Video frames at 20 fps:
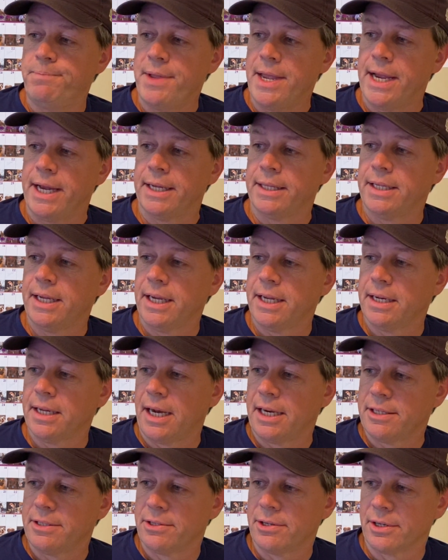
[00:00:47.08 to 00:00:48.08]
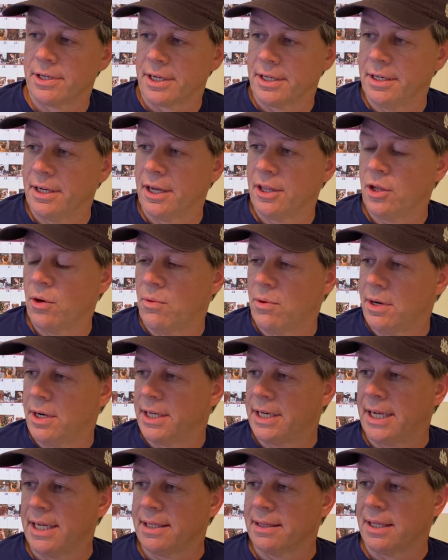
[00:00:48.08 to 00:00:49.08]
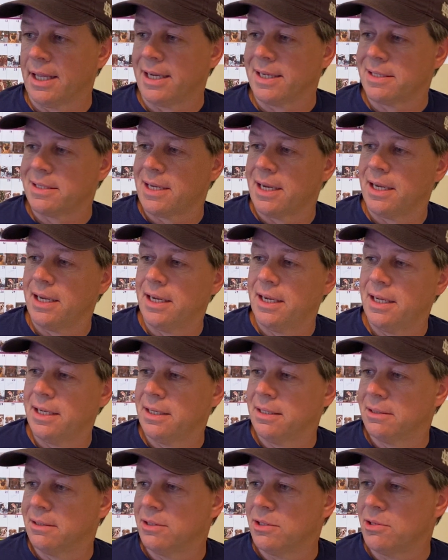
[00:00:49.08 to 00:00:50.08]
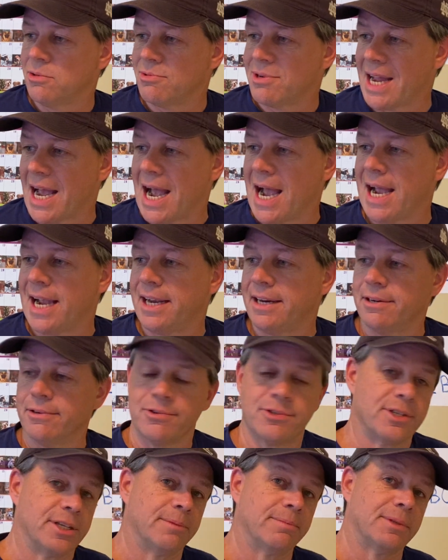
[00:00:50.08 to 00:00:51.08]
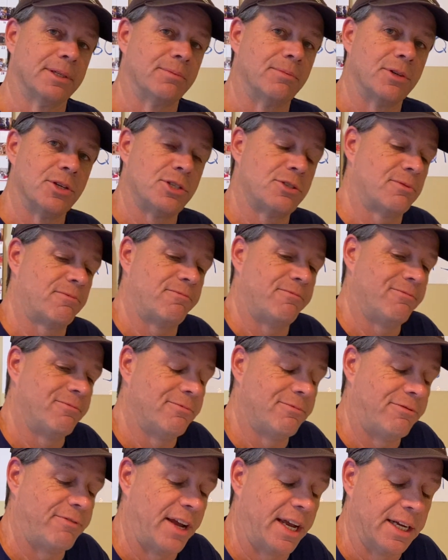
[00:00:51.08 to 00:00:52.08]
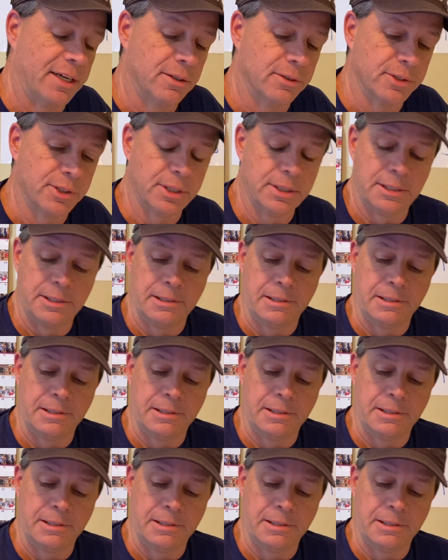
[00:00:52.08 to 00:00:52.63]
And then I took another one at like 1009 or something, which failed.